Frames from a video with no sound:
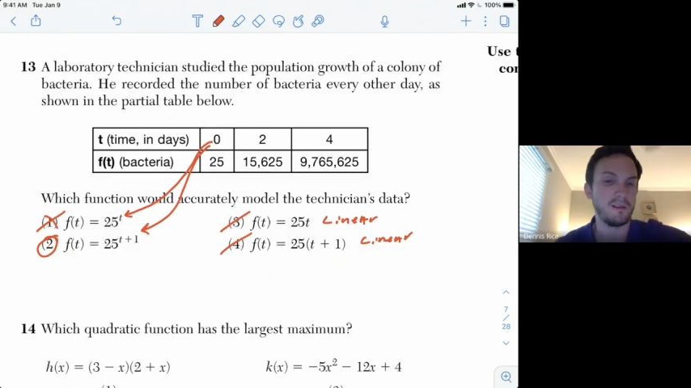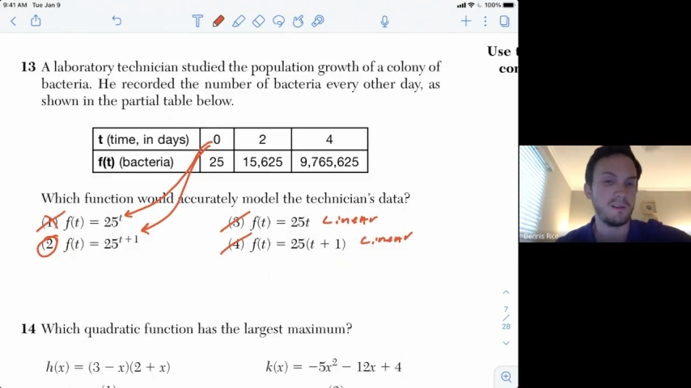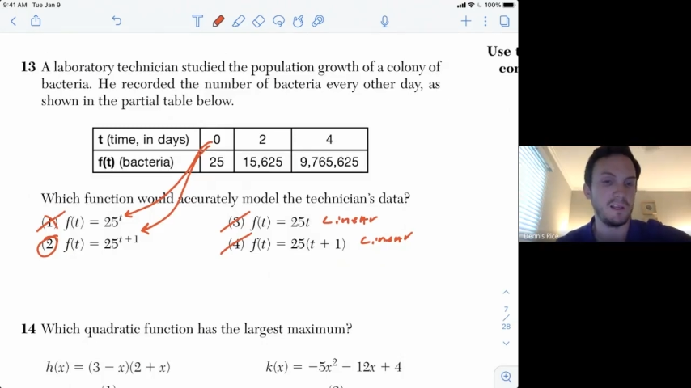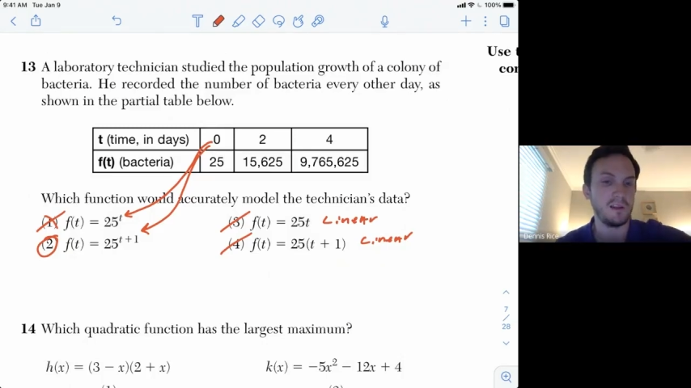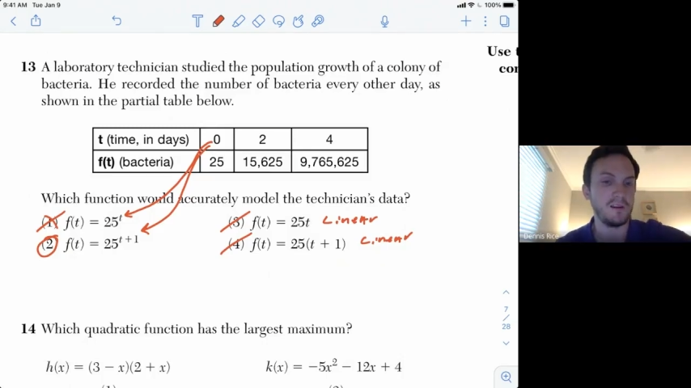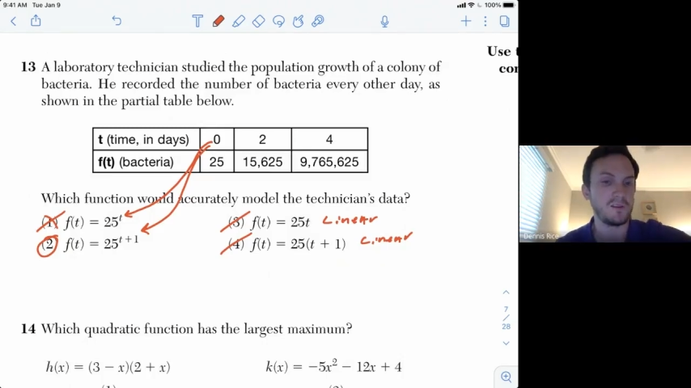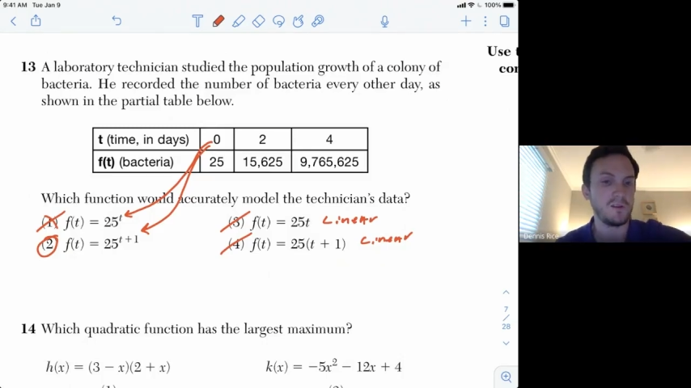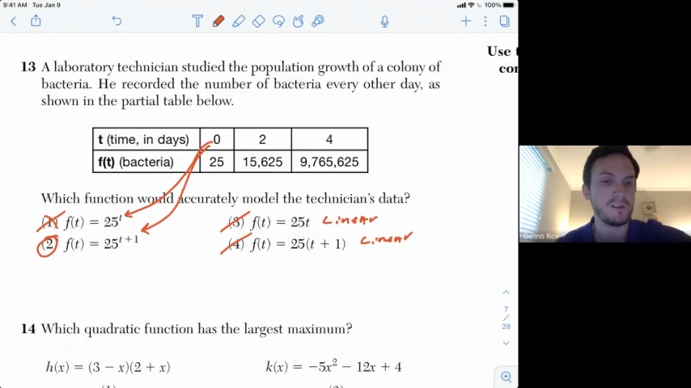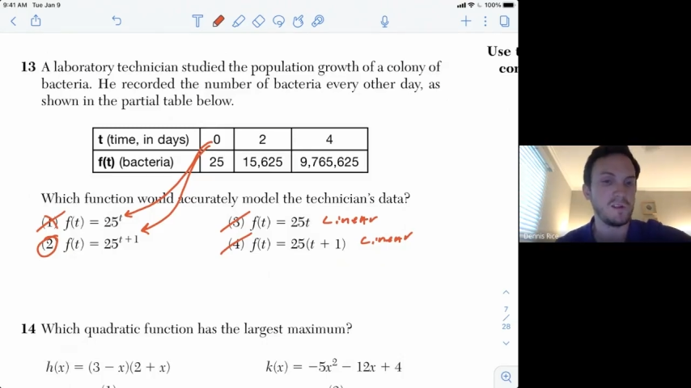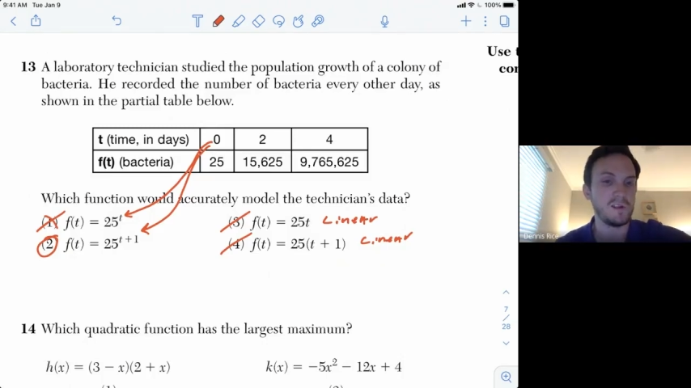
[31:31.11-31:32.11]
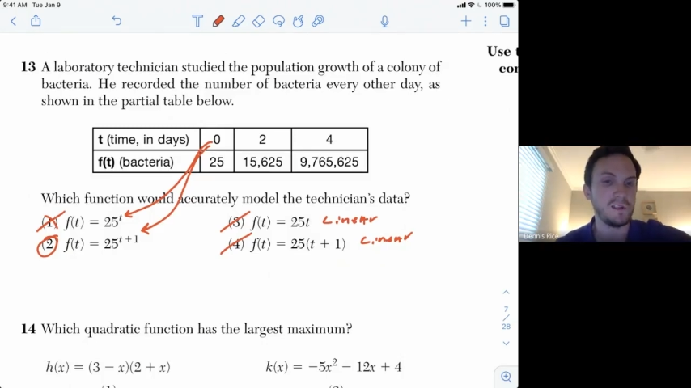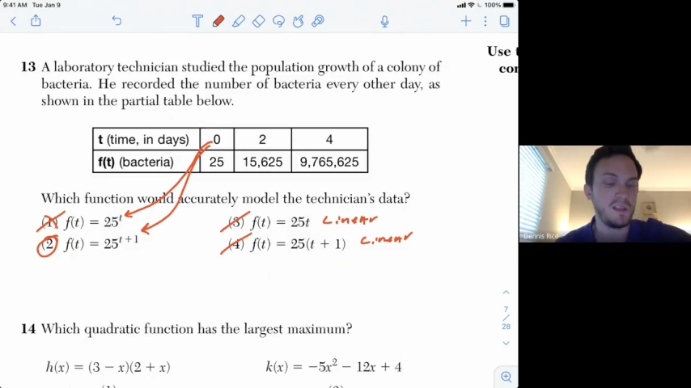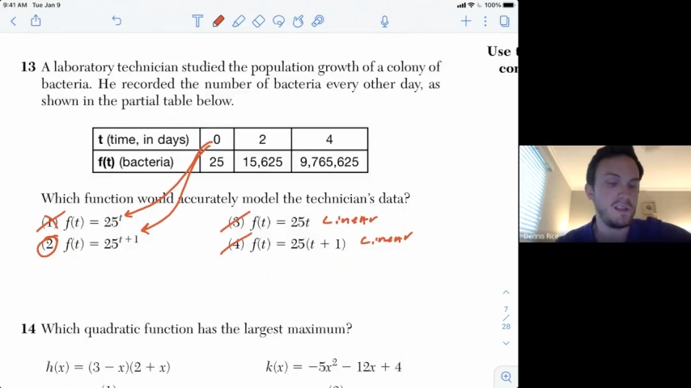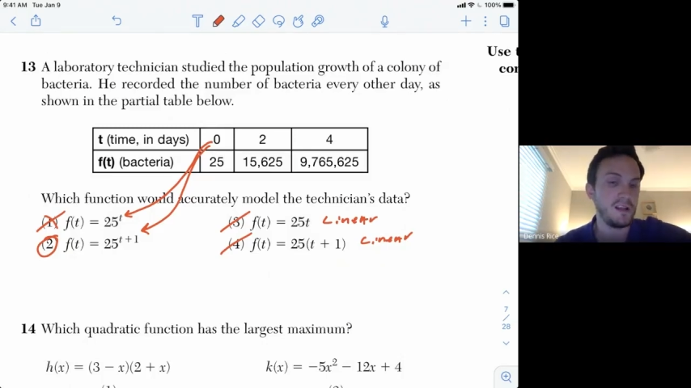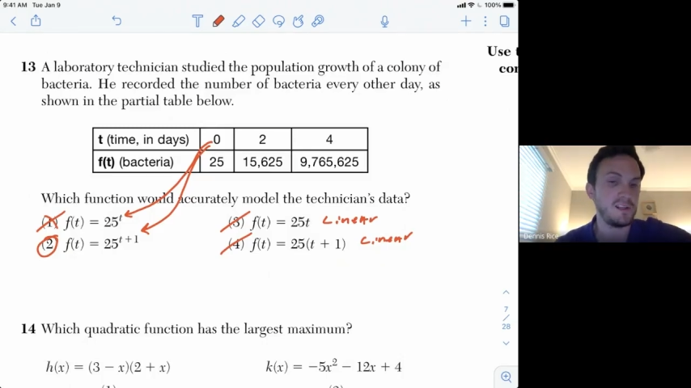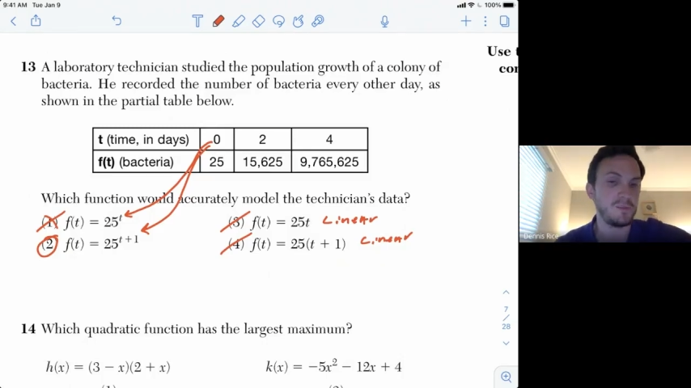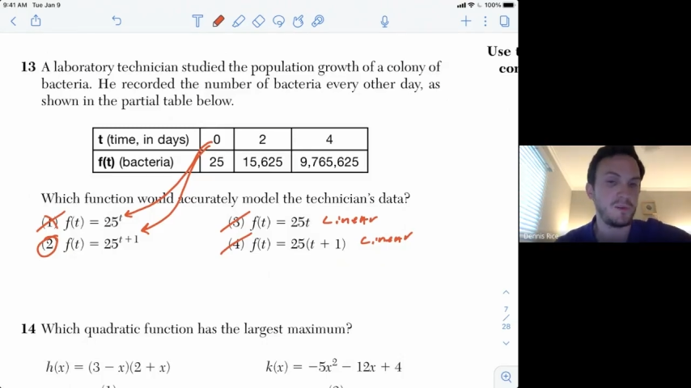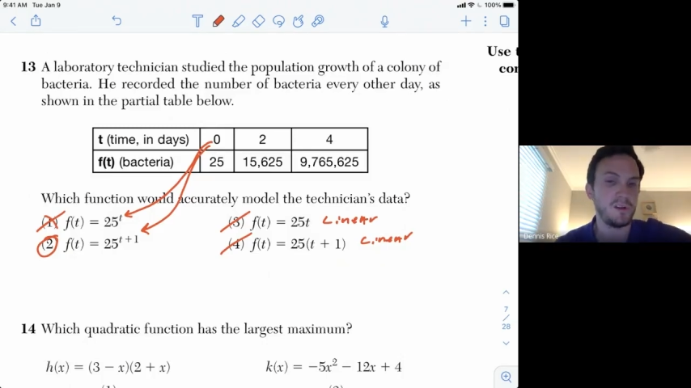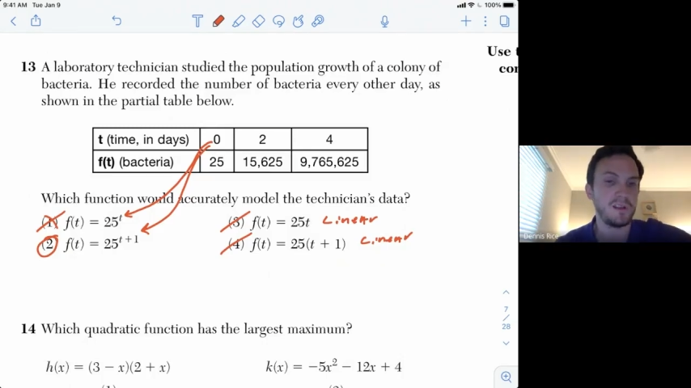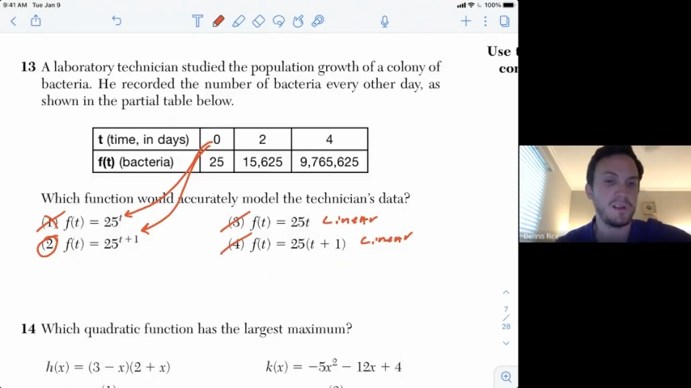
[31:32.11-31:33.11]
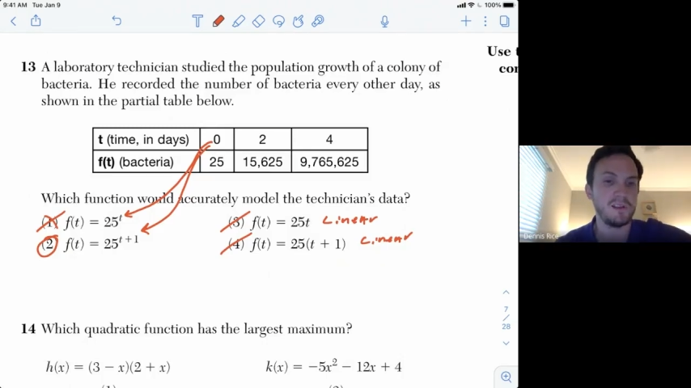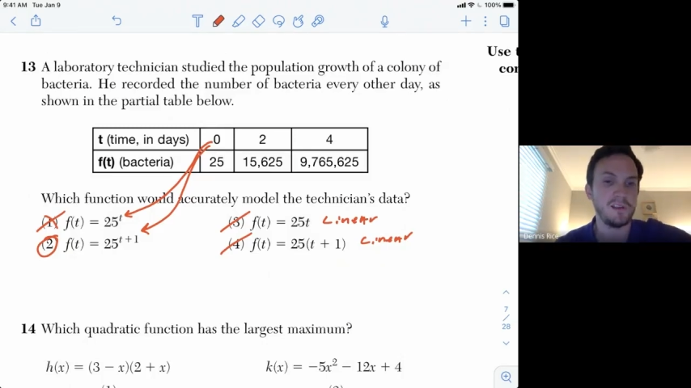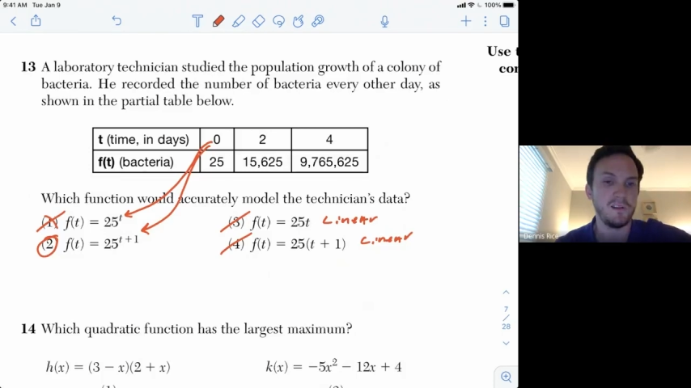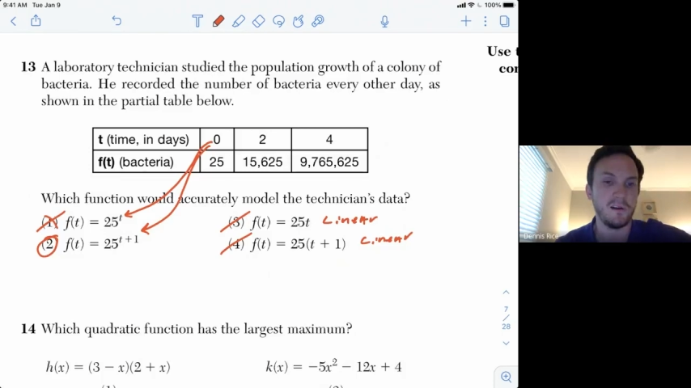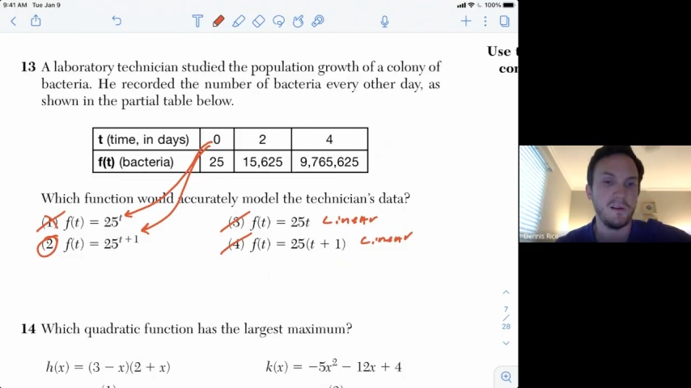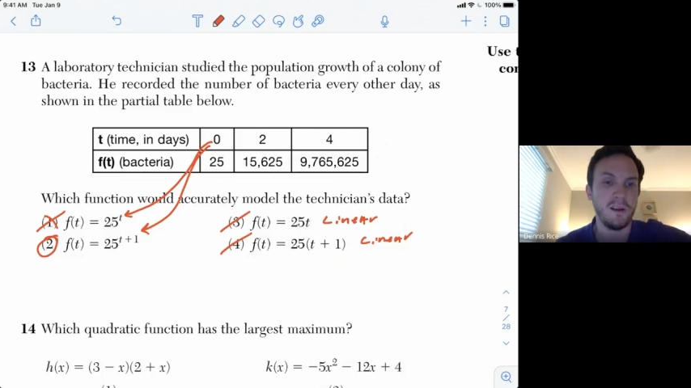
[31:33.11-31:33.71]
linear choices, and then I just plugged in a 0.